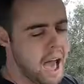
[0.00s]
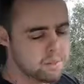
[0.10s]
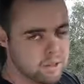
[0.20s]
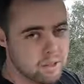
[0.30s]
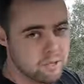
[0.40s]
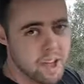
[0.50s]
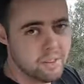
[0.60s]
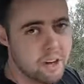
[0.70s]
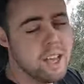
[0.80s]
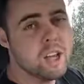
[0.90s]
absolute
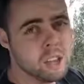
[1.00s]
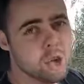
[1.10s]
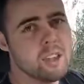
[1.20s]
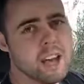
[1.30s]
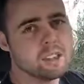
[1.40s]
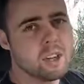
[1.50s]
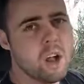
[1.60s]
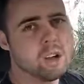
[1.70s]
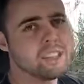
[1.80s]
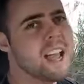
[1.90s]
favorite,
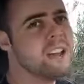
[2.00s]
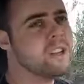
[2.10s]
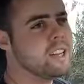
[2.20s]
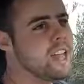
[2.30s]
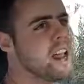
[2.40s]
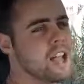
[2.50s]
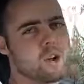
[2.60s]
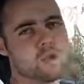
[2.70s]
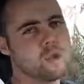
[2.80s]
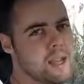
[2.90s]
$2,000, and you can get a
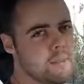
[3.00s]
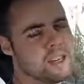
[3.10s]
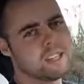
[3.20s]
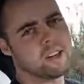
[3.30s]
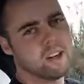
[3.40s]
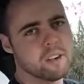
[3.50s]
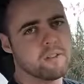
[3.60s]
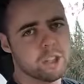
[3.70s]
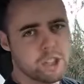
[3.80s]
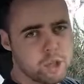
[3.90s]
cream interior
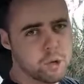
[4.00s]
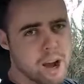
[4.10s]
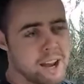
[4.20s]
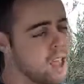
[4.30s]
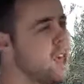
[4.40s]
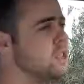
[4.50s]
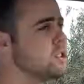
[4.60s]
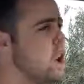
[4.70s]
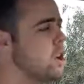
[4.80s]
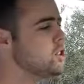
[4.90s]
for $2,000. There's
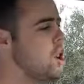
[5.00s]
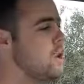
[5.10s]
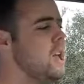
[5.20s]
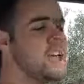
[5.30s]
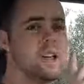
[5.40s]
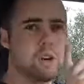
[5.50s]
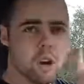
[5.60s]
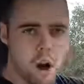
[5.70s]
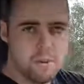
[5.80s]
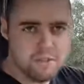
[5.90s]
also either
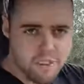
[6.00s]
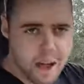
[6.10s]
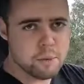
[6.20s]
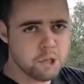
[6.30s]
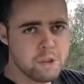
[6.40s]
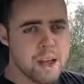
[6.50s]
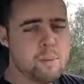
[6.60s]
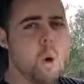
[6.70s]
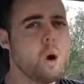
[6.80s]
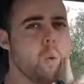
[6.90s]
carbon fiber trim
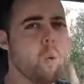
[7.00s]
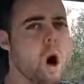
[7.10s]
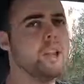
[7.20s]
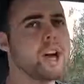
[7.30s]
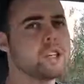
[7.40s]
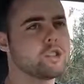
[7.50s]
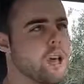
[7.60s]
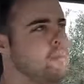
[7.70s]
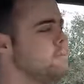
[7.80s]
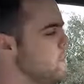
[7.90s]
or walnut
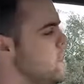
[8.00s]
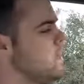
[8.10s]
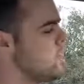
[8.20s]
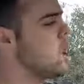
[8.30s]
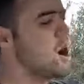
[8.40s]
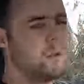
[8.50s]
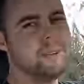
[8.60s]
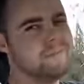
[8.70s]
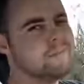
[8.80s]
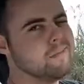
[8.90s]
trim. The carbon
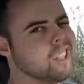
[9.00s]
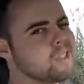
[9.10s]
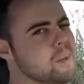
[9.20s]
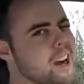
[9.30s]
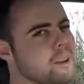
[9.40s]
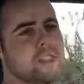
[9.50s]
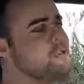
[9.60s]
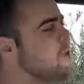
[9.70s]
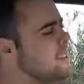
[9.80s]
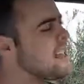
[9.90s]
looks better. The
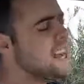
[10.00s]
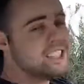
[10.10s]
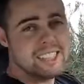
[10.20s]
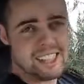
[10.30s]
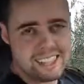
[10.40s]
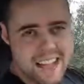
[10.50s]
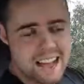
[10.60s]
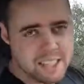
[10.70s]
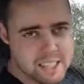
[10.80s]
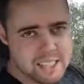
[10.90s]
front dash is
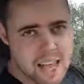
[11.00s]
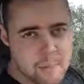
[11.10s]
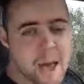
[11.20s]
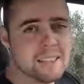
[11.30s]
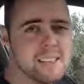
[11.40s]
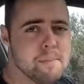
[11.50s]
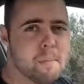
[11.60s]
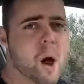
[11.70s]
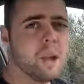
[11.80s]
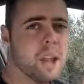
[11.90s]
exactly the same as the
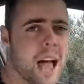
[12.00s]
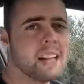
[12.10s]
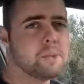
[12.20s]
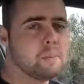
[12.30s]
Model S